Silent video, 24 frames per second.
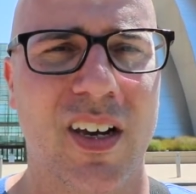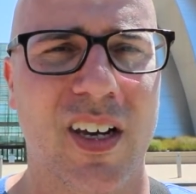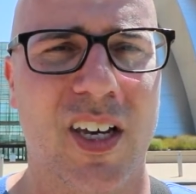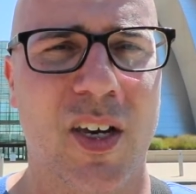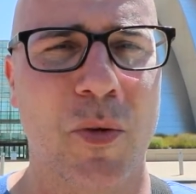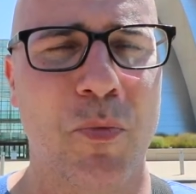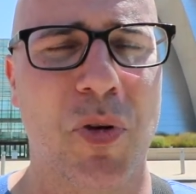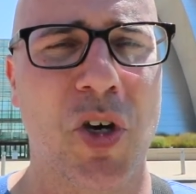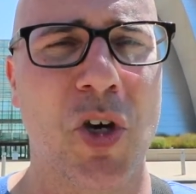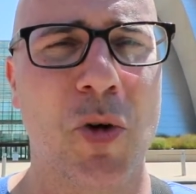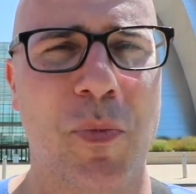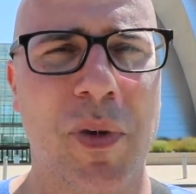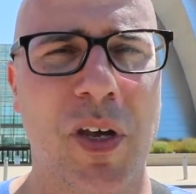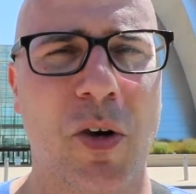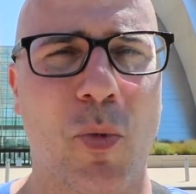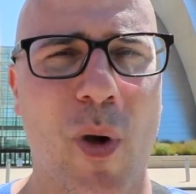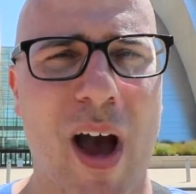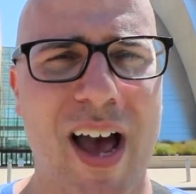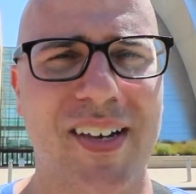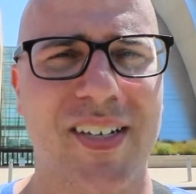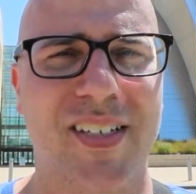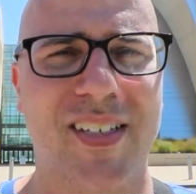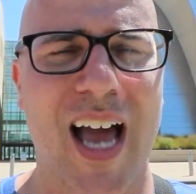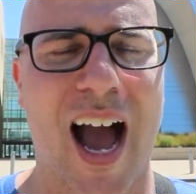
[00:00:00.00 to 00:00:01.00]

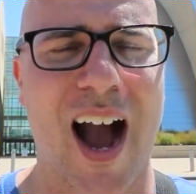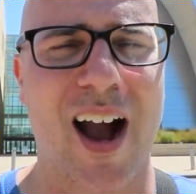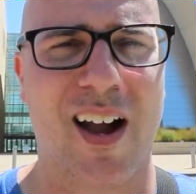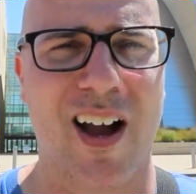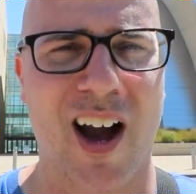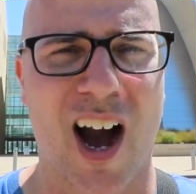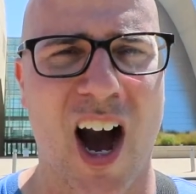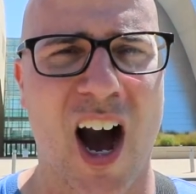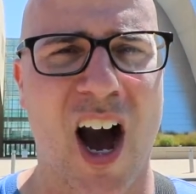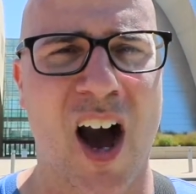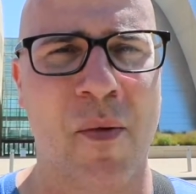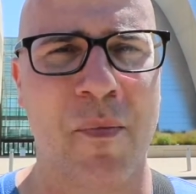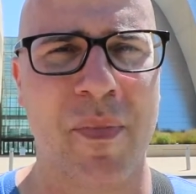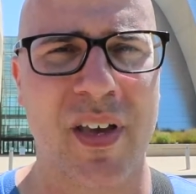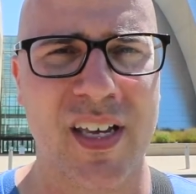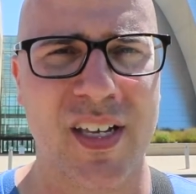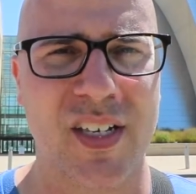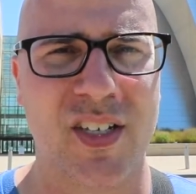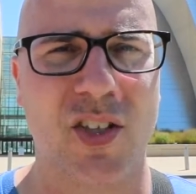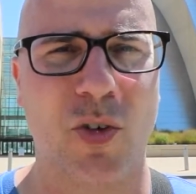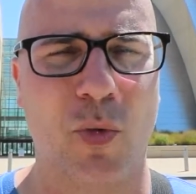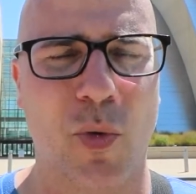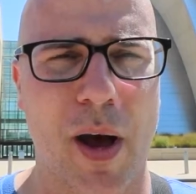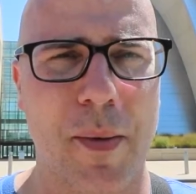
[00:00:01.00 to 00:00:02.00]
ComputeMidwest.com
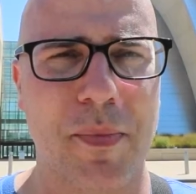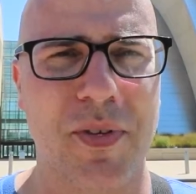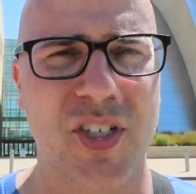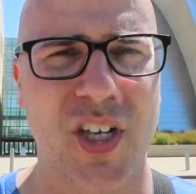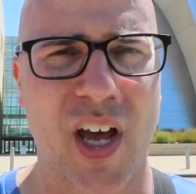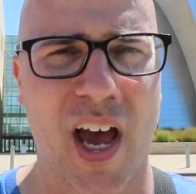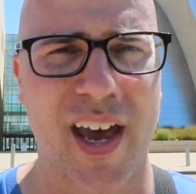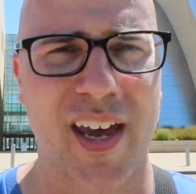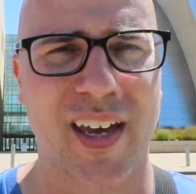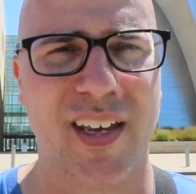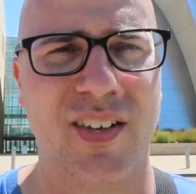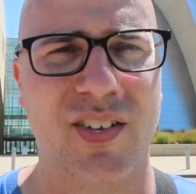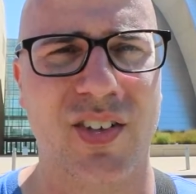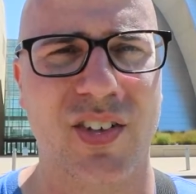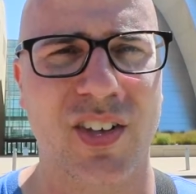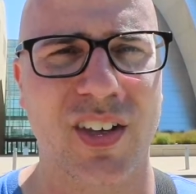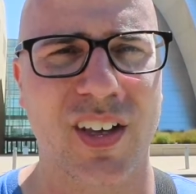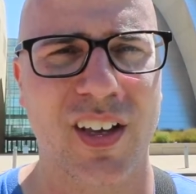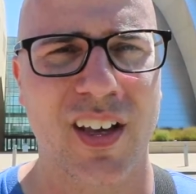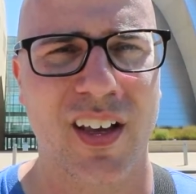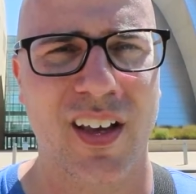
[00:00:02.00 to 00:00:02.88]
is the website,